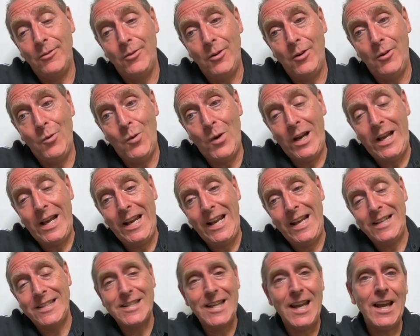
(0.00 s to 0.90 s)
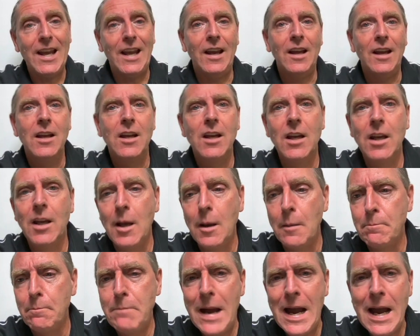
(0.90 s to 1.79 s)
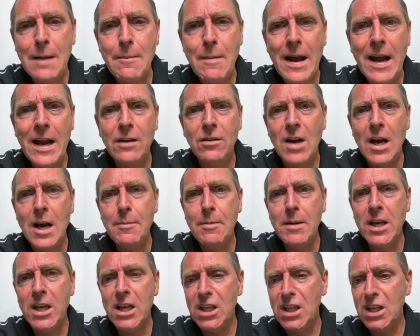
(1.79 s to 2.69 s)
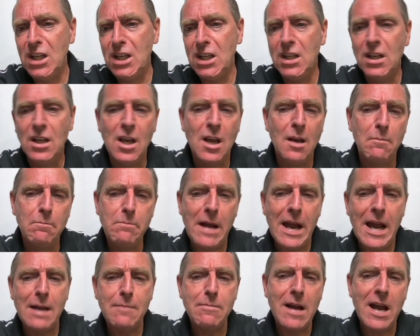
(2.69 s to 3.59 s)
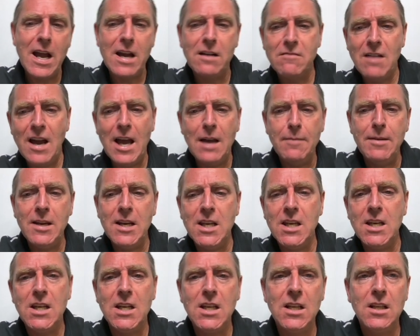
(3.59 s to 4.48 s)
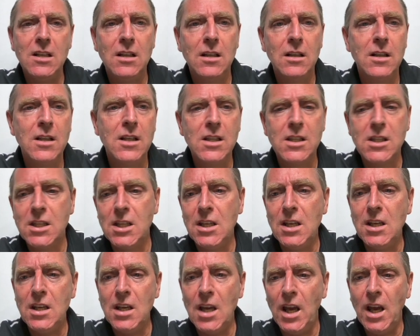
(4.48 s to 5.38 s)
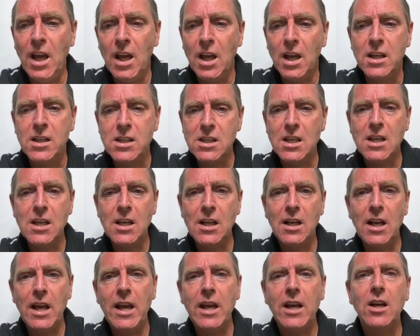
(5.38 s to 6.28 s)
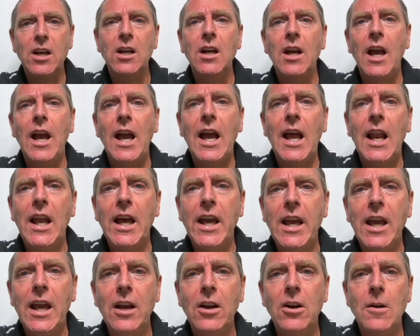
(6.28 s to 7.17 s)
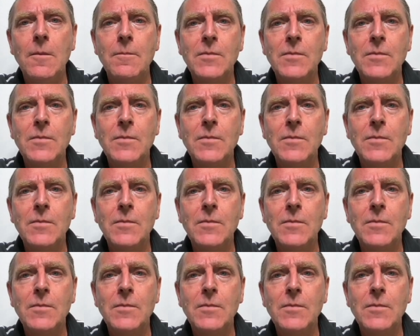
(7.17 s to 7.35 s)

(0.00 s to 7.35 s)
what can I say? Bye-bye, Robinhood. Bye-bye, Robinhood. See ya. See you later, alligator.